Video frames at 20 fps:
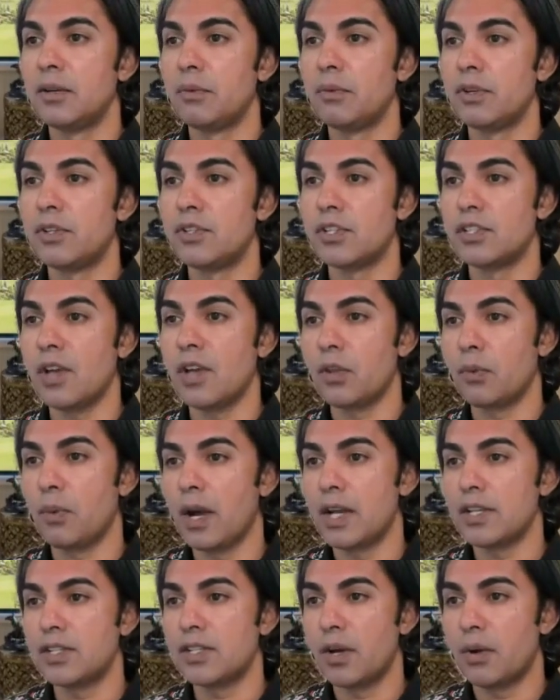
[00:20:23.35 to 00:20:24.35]
which is
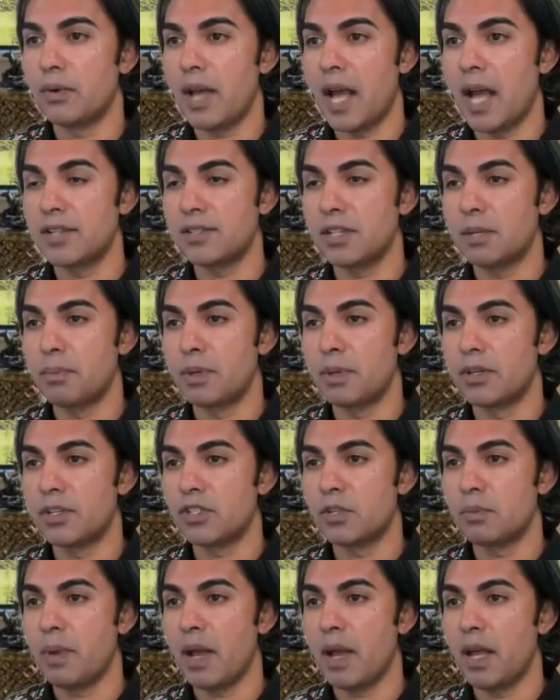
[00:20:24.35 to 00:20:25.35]
otherwise known as a
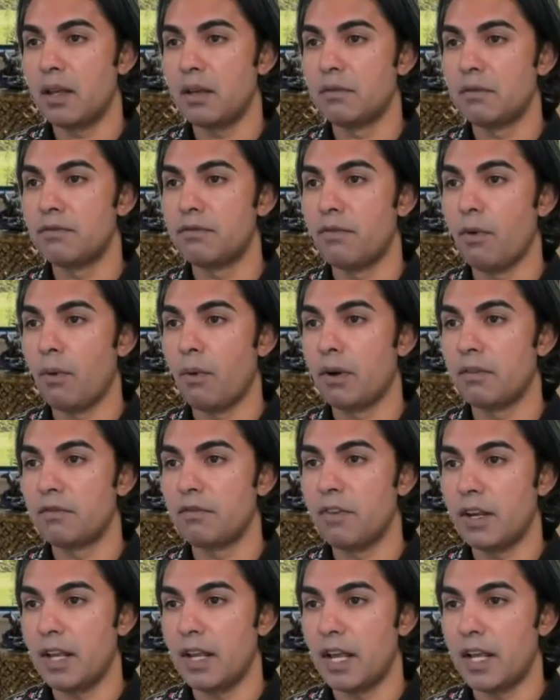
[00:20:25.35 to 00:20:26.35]
participating foreign
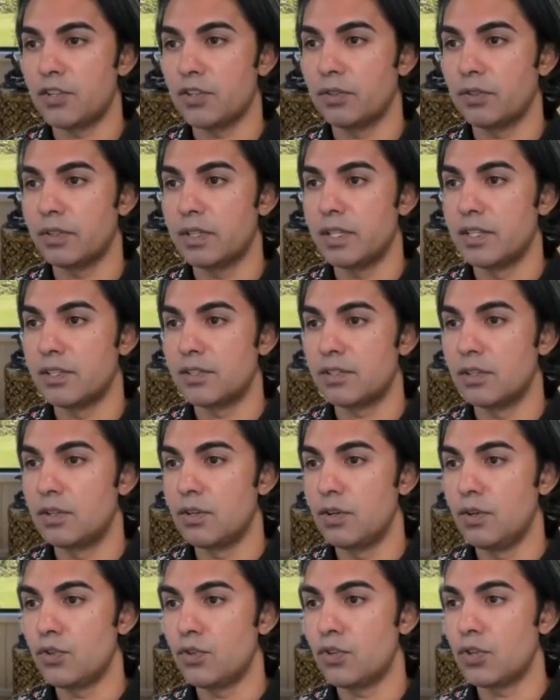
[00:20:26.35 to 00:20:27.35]
financial
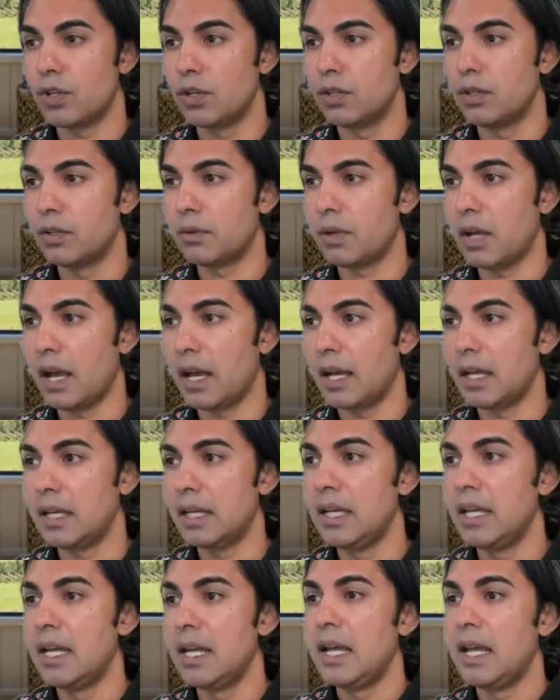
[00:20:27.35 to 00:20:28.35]
institution, okay?